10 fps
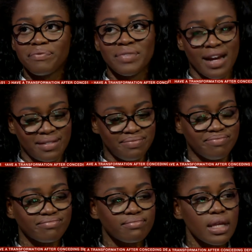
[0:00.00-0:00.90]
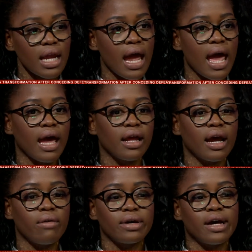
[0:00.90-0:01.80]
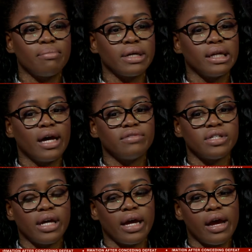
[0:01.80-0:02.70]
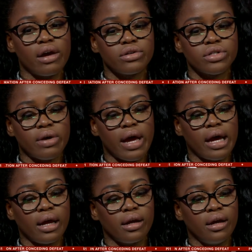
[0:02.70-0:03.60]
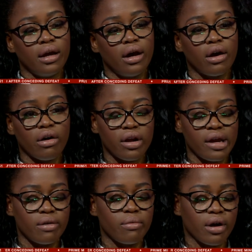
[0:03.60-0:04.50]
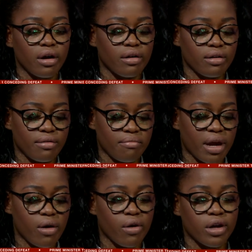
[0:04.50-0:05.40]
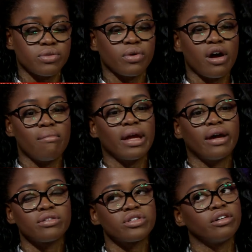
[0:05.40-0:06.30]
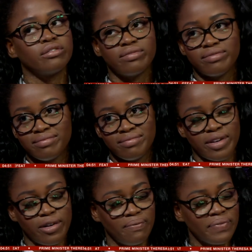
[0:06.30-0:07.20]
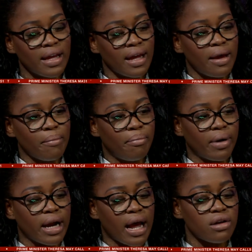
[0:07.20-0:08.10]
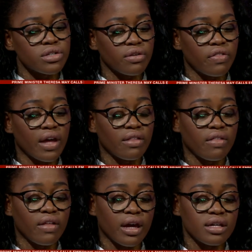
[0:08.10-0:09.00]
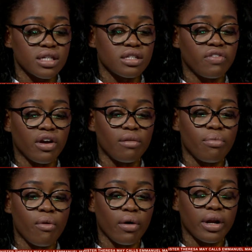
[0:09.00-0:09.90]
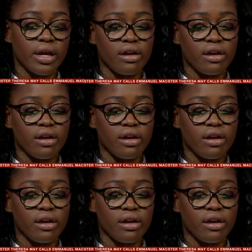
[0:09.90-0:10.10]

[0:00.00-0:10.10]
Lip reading: Yeah, and I would not be alive today. I also had a hernia where my organs were coming out, so no. But I also think the thing is, it's very important